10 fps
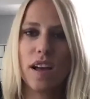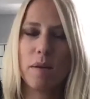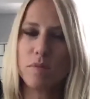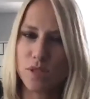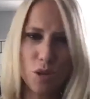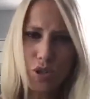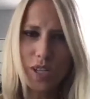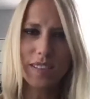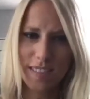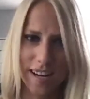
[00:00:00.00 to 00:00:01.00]
so
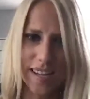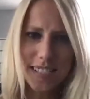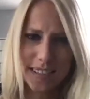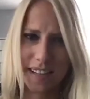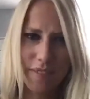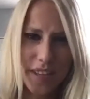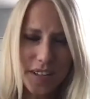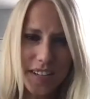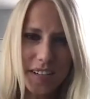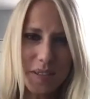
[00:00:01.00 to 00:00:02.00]
she does live there
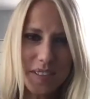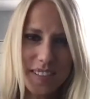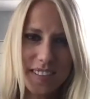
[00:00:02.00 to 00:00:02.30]
though?